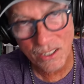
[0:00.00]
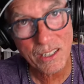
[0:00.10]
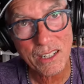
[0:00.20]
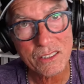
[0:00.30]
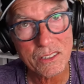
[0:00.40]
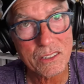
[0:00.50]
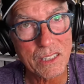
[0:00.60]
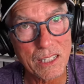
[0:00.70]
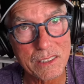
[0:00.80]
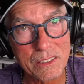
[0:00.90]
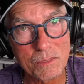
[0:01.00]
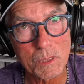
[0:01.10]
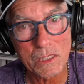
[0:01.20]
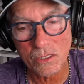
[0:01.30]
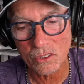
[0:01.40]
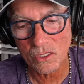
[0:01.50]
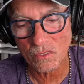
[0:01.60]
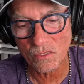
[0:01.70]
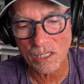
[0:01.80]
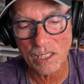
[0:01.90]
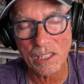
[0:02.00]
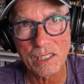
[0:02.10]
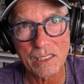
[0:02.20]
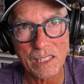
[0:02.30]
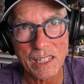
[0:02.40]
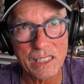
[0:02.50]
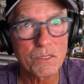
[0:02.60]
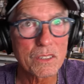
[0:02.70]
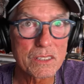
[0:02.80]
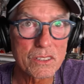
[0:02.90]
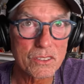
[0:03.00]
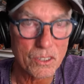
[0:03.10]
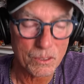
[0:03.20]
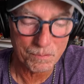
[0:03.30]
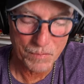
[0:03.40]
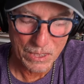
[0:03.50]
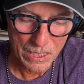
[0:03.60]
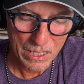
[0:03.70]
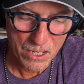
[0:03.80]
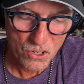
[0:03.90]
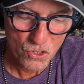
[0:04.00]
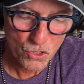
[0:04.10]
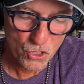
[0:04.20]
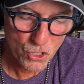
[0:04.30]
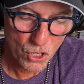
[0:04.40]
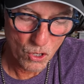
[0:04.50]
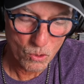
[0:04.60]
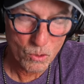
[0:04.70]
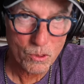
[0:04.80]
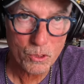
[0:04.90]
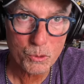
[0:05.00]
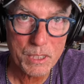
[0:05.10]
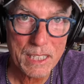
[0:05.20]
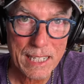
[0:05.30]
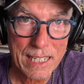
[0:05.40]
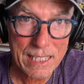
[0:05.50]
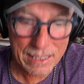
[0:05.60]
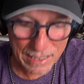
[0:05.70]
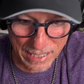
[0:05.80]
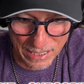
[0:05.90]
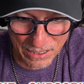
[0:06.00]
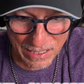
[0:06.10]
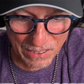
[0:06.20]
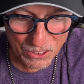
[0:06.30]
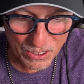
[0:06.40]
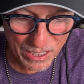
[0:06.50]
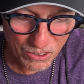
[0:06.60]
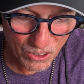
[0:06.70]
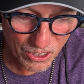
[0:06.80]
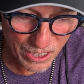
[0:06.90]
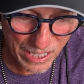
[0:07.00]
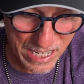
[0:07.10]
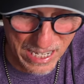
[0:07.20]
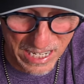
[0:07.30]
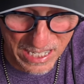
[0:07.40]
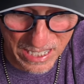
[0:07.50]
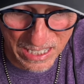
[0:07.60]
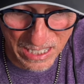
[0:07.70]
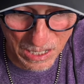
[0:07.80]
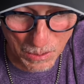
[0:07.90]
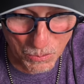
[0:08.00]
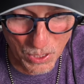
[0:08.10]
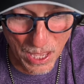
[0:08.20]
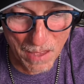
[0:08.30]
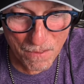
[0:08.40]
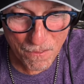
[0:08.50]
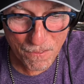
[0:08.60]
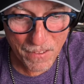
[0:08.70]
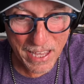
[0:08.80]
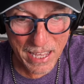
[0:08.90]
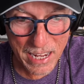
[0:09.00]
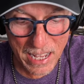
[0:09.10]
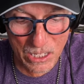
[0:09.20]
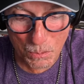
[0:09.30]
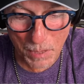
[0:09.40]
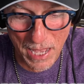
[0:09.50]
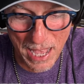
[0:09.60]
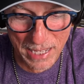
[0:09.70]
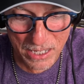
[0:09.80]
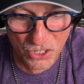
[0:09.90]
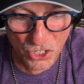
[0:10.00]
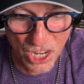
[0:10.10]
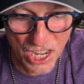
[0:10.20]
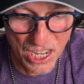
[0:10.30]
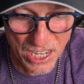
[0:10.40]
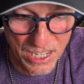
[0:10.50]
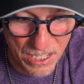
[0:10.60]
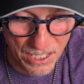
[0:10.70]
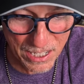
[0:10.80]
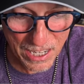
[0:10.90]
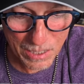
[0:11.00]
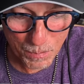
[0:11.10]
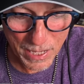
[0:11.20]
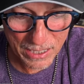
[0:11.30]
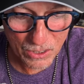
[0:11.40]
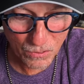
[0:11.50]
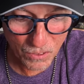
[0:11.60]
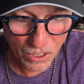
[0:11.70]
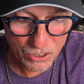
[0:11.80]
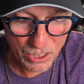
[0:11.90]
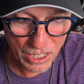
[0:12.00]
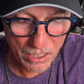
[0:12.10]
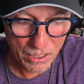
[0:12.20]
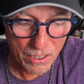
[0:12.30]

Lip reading: a lot of sunglasses because of a lot of different lenses on them. So 3 days later after I ordered, in comes a FedEx package. Inside the package falls out.